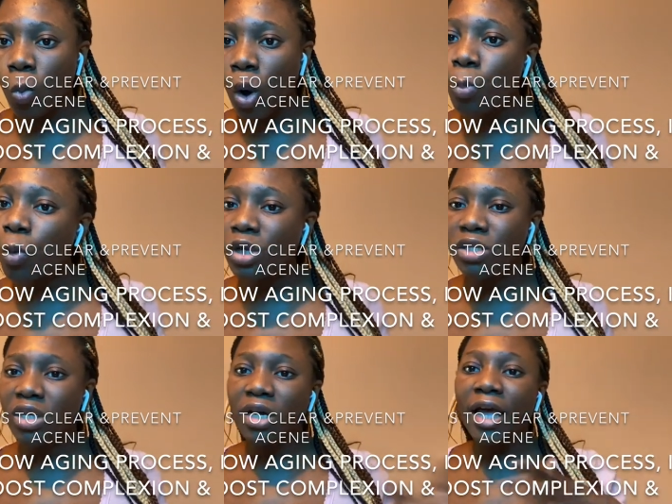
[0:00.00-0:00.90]

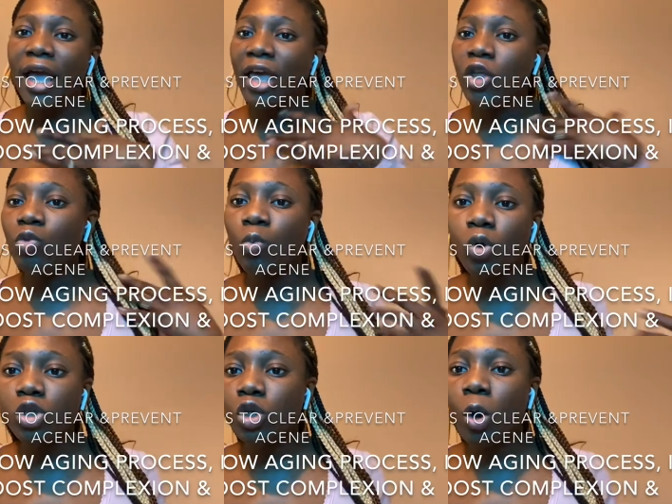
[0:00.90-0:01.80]
water and
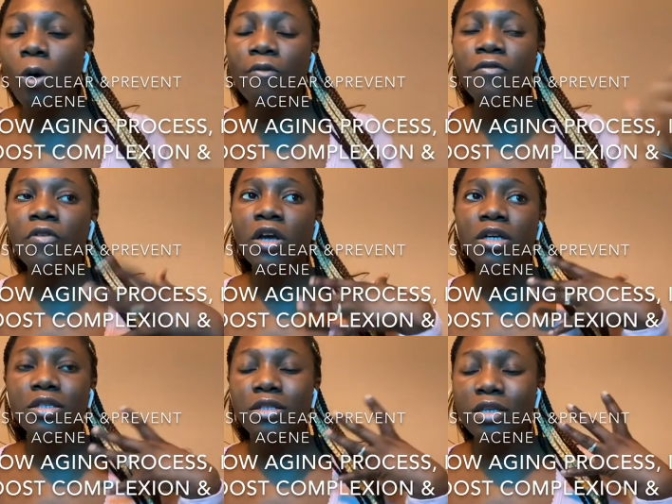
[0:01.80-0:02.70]
wash off
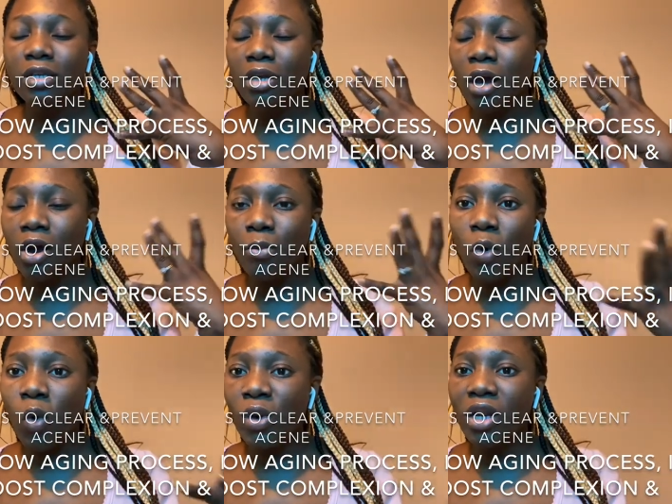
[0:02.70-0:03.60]
the
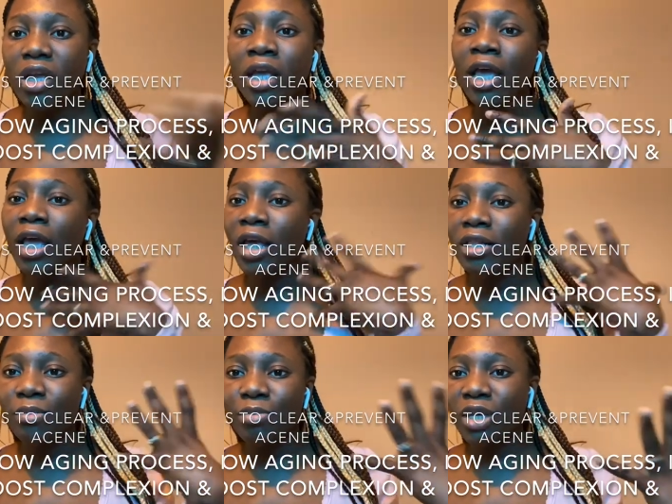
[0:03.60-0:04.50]
honey and
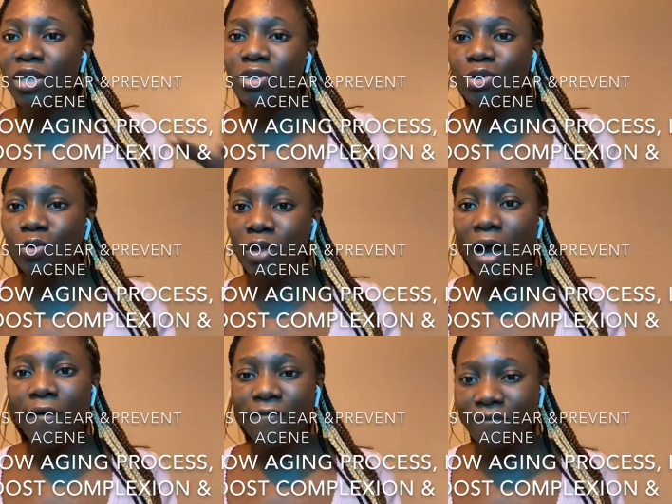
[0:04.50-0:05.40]
the baking
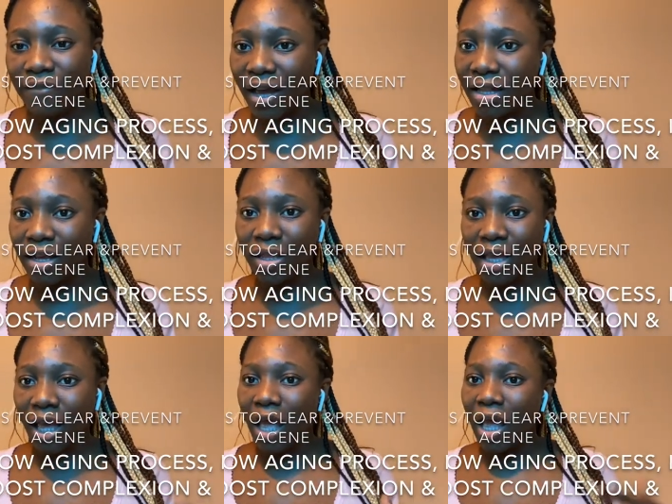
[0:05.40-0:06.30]
soda finally,